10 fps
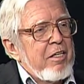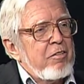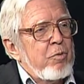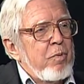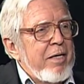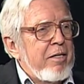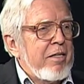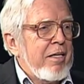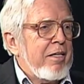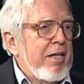is a way to
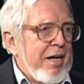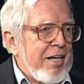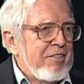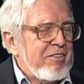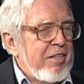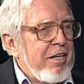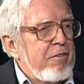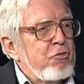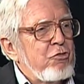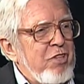get gas out
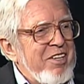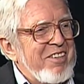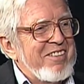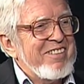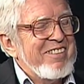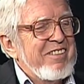of shale